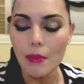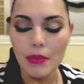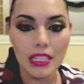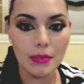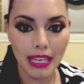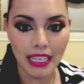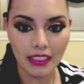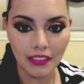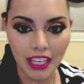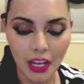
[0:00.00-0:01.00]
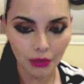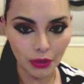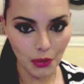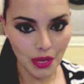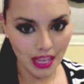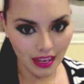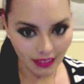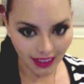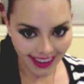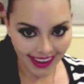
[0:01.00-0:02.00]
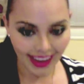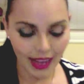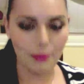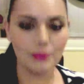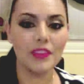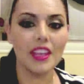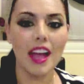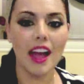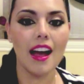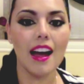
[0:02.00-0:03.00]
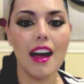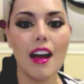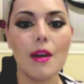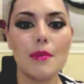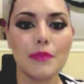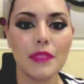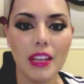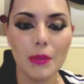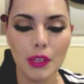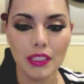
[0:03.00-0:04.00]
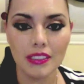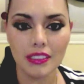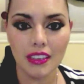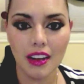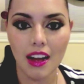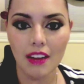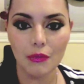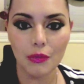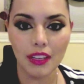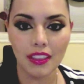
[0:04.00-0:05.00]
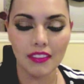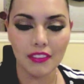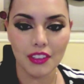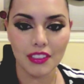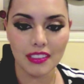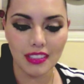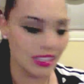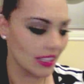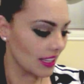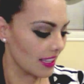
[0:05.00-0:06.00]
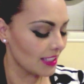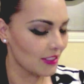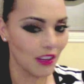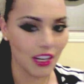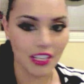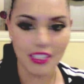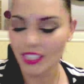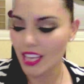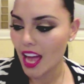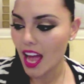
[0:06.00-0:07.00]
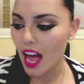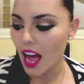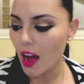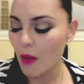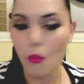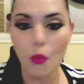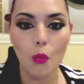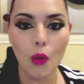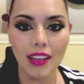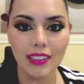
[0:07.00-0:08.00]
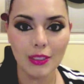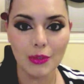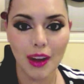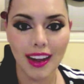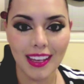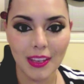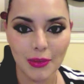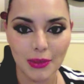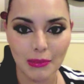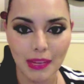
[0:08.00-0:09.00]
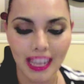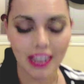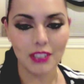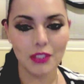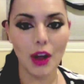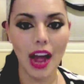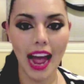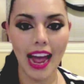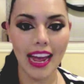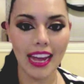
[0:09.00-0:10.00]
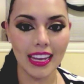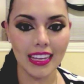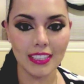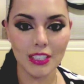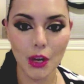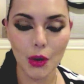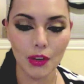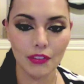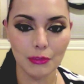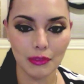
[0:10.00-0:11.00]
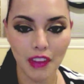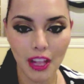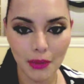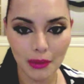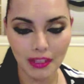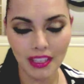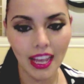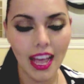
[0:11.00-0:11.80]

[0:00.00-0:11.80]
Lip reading: is making a video. So here I am. We're going to start off with first thing is first. What do I use on my hair? So I know if you've been following me,